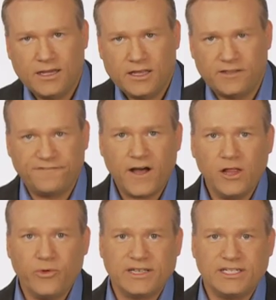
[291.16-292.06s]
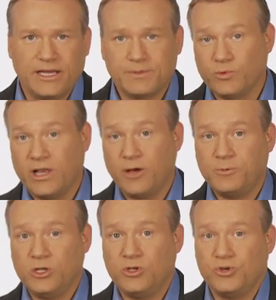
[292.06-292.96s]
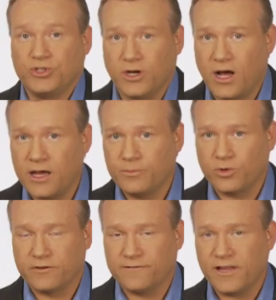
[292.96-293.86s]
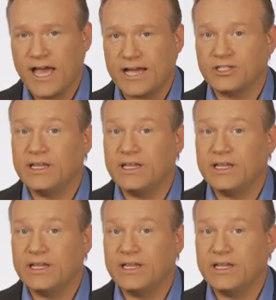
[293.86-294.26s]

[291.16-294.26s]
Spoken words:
The following tips will help you use your onboard flash